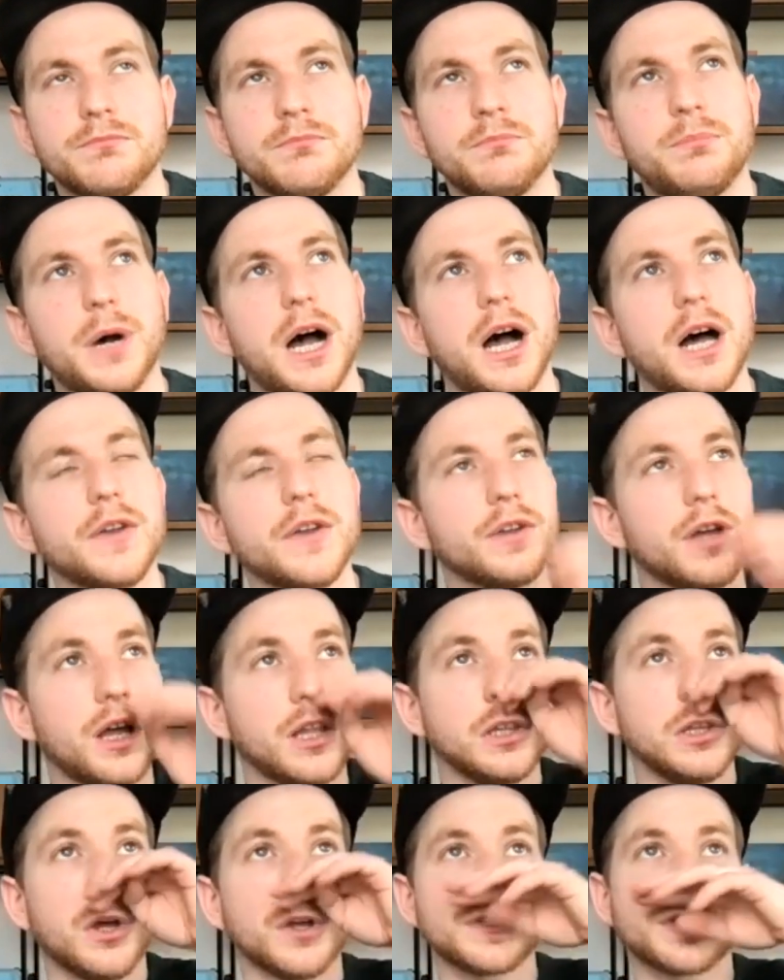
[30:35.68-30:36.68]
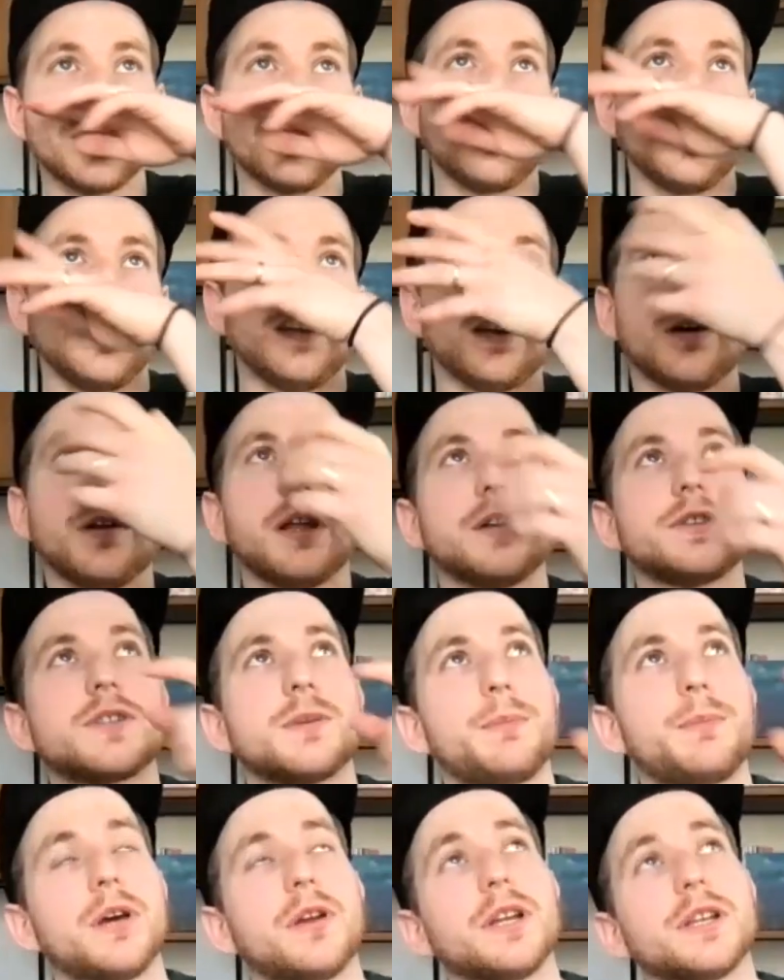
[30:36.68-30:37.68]
but a lot of you know, to
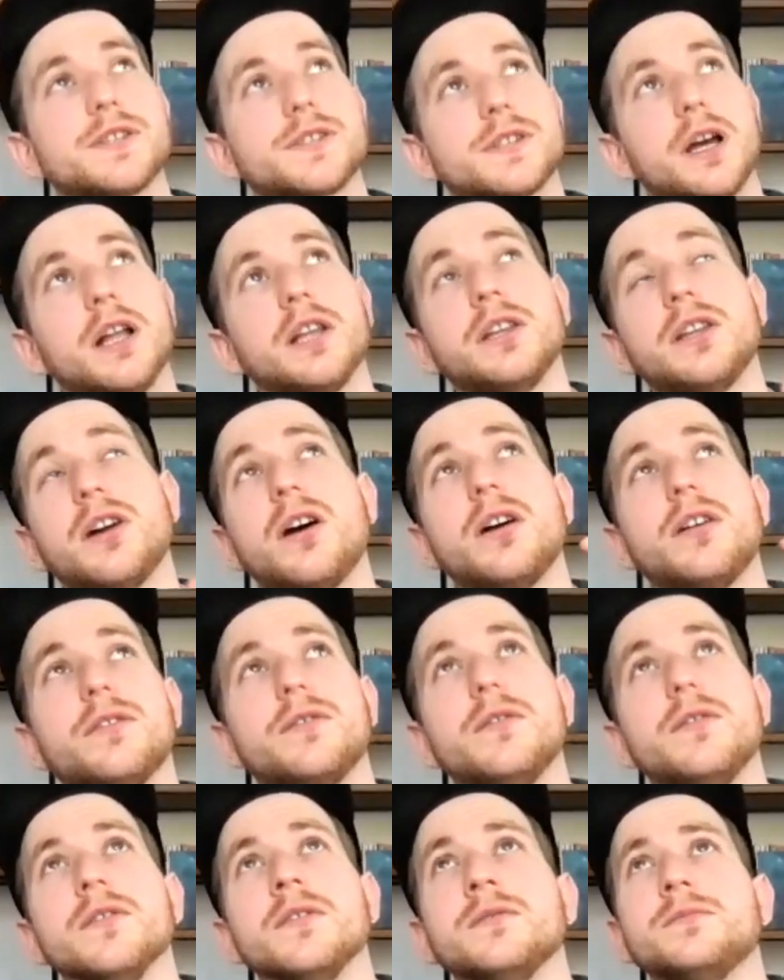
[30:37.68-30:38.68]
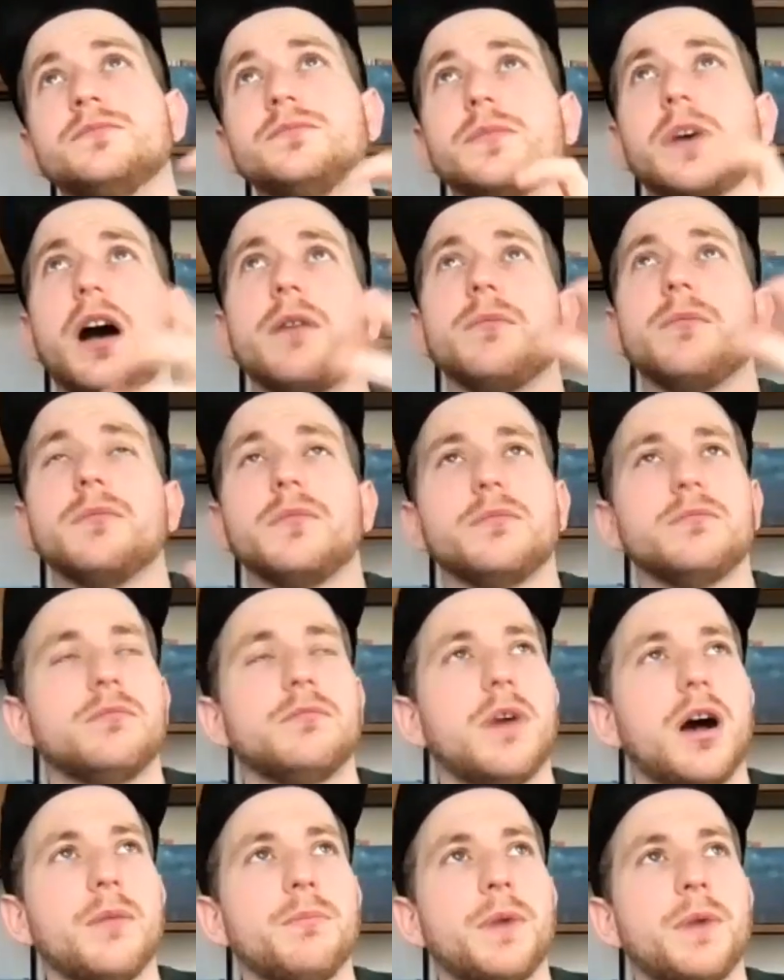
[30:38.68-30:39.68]
be honest, a lot.
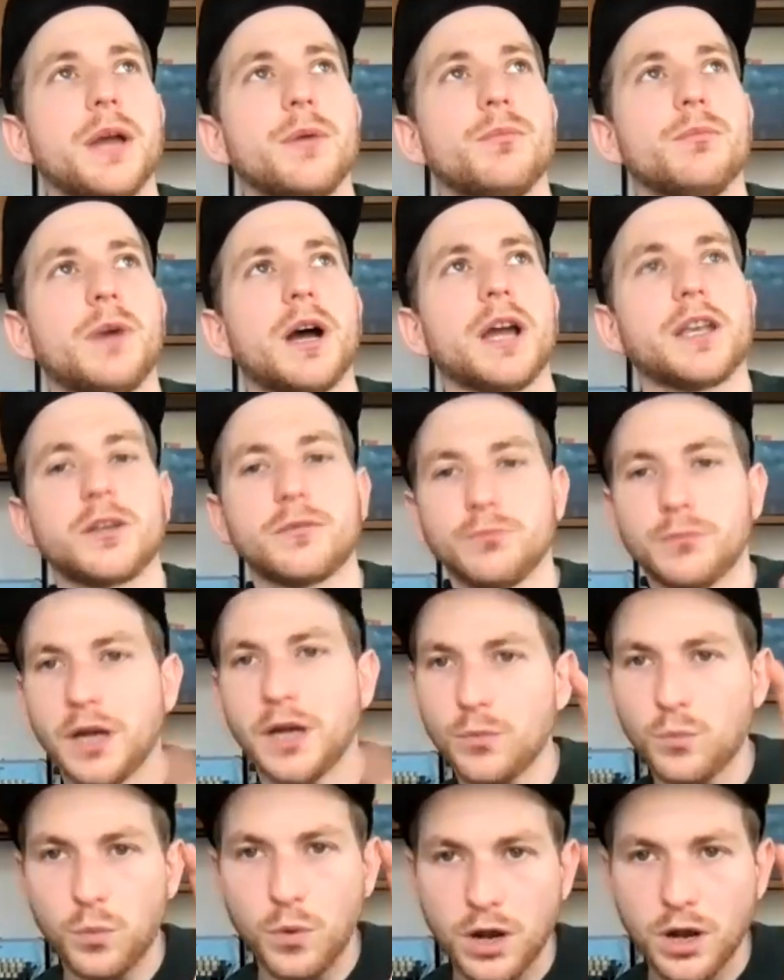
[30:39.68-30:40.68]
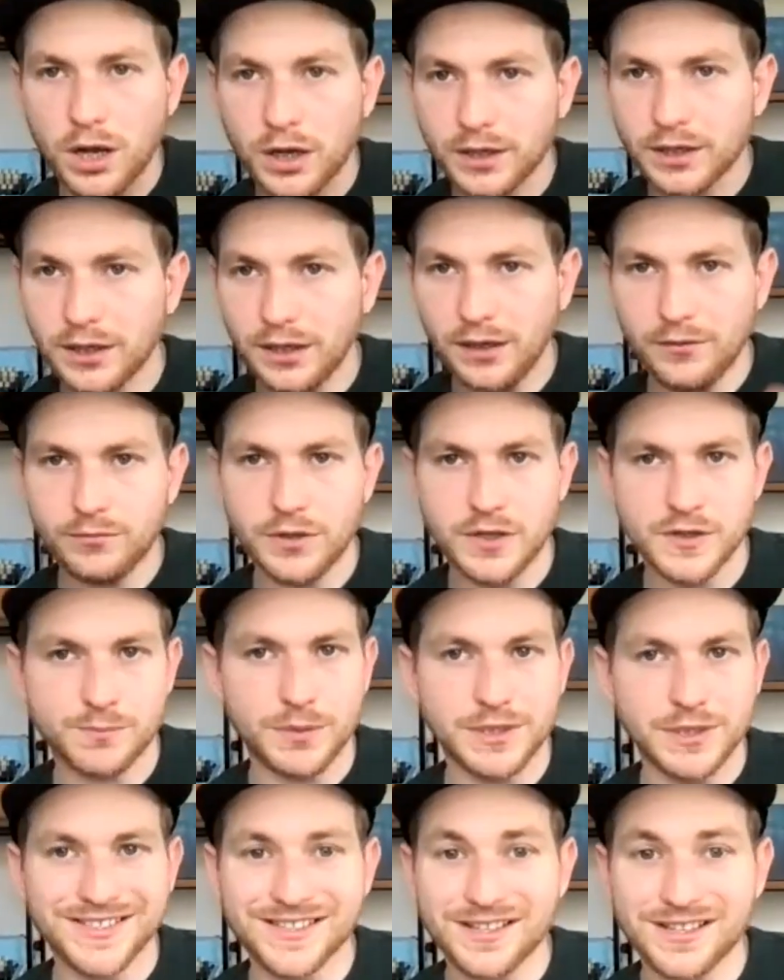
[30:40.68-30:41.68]
My my my work has
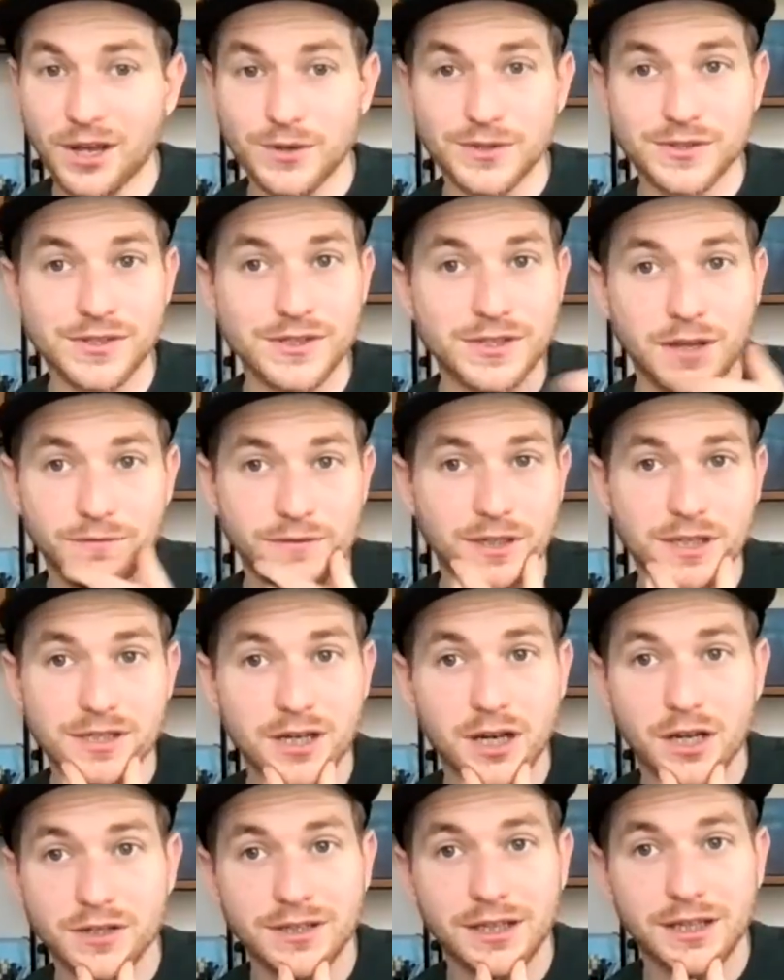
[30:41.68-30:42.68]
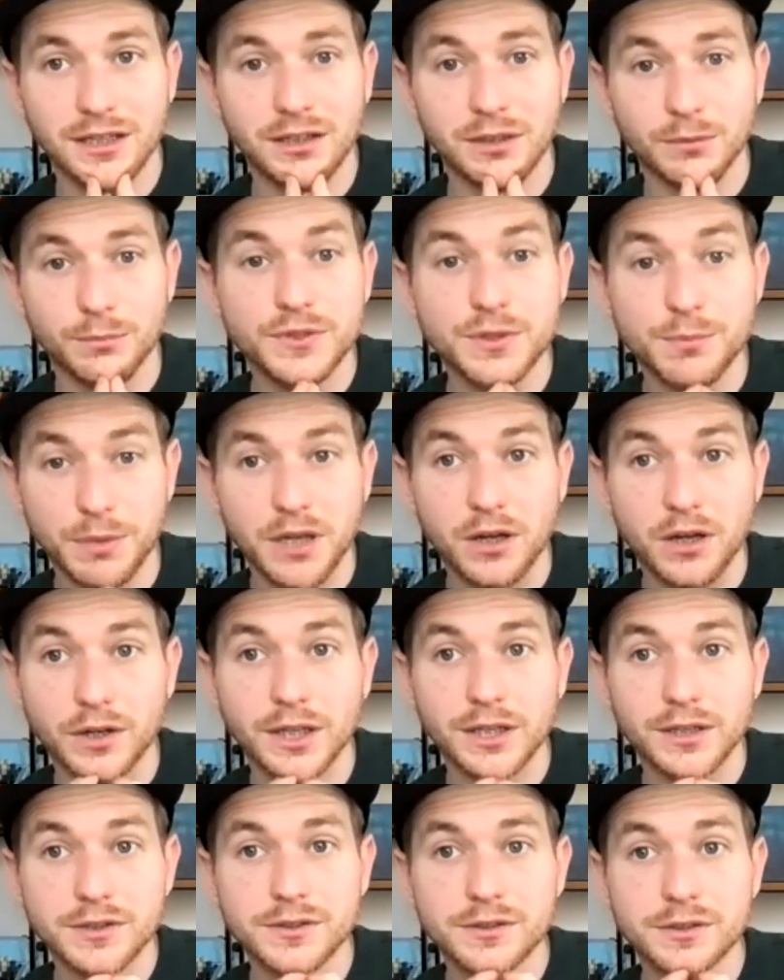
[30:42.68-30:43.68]
been slow since I finished Last Kingdom. To be
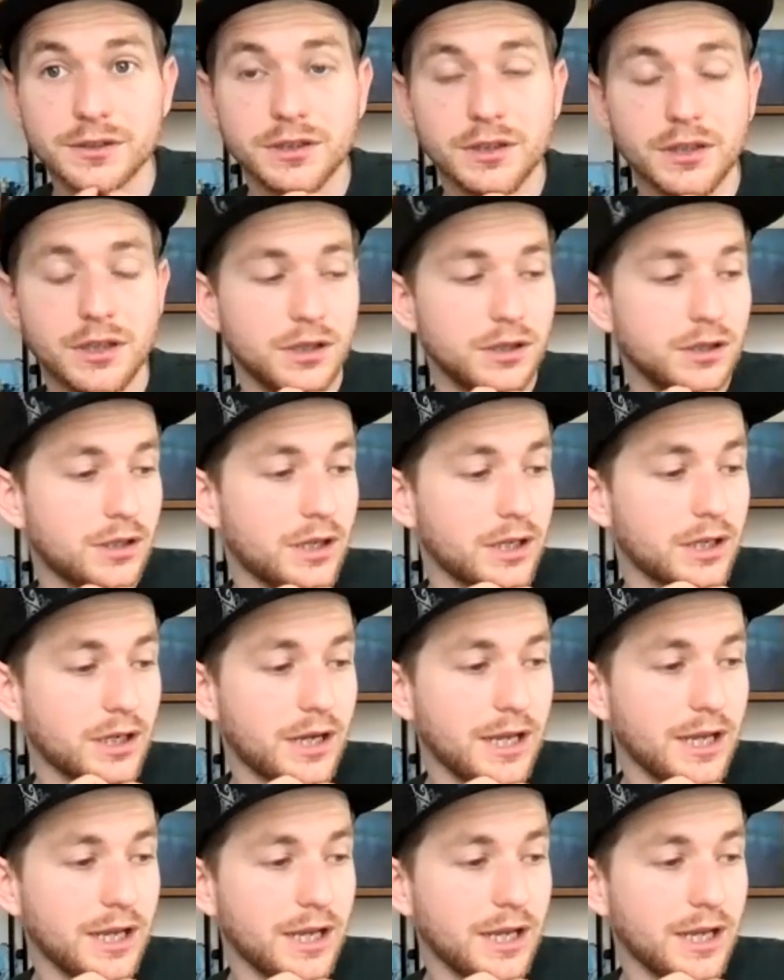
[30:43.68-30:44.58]
honest, like I